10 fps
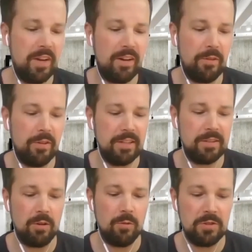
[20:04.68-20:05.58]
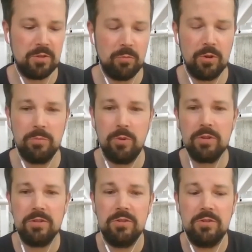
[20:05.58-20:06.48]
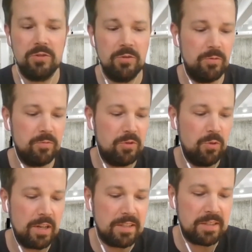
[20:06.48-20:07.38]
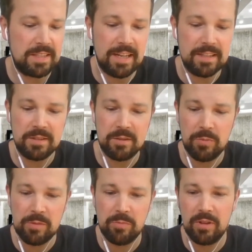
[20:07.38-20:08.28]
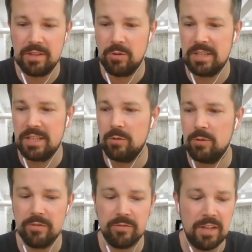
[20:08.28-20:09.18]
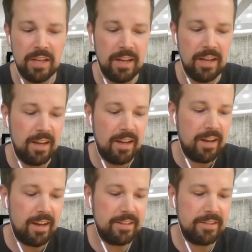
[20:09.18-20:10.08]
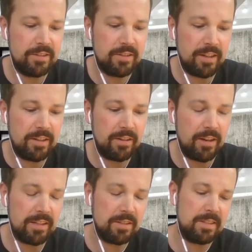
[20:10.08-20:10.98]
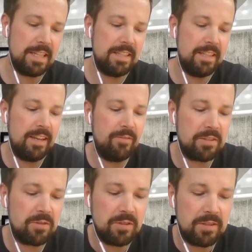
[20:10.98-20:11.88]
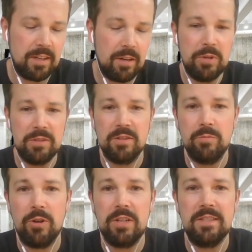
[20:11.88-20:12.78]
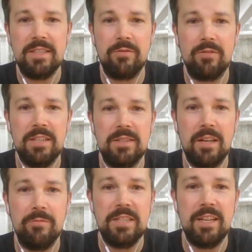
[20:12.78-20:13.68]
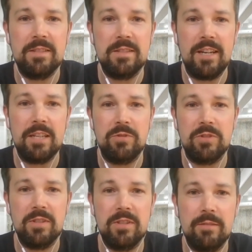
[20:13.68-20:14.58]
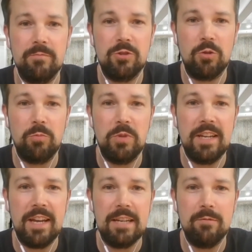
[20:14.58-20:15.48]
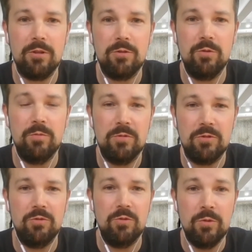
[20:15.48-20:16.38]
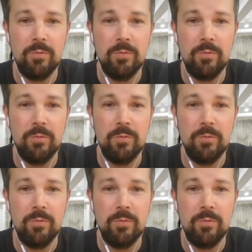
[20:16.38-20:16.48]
I think it's always super important to understand the people you are dealing with. And understanding the investors' business model is definitely something that startups should be able to do.